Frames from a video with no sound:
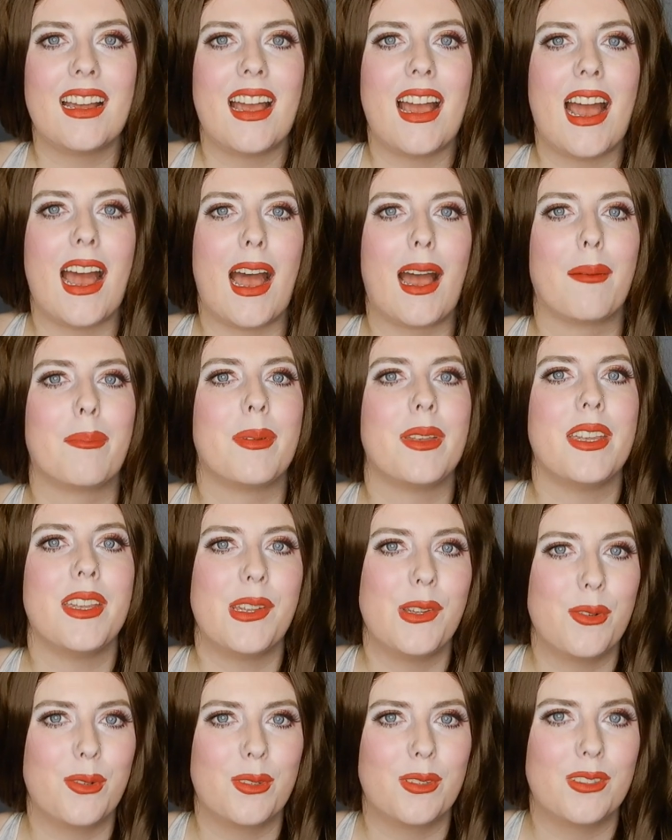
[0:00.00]
Happy
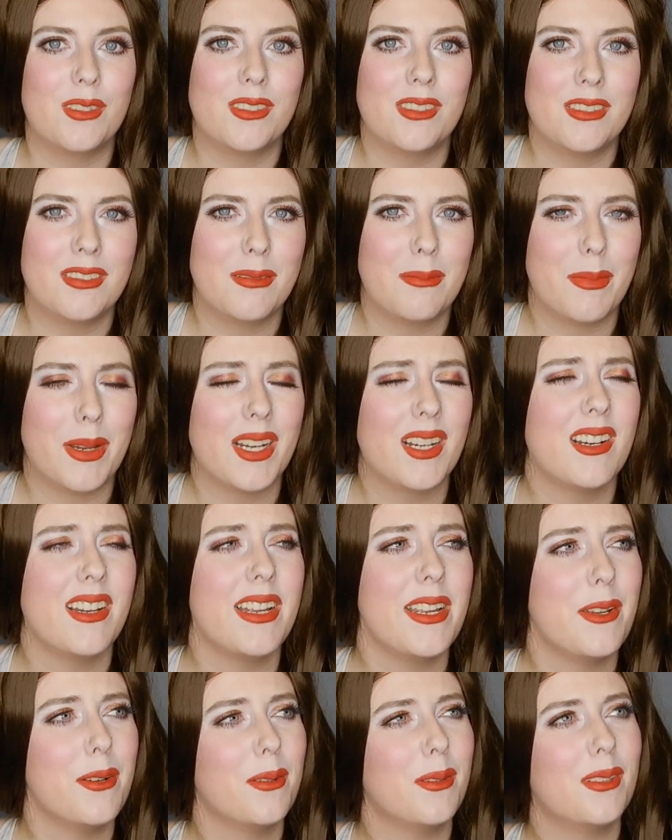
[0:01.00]
Yule.
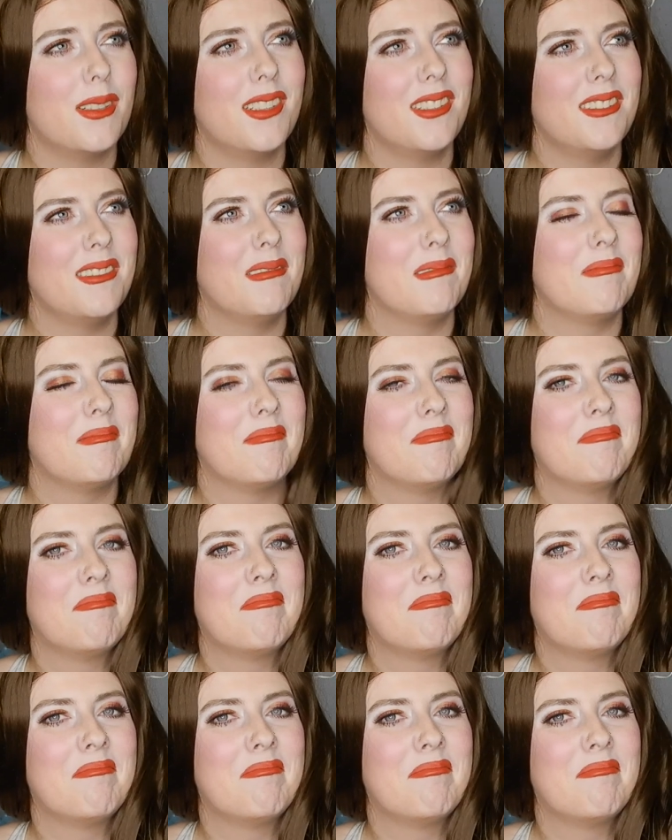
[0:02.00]
Merry Yule?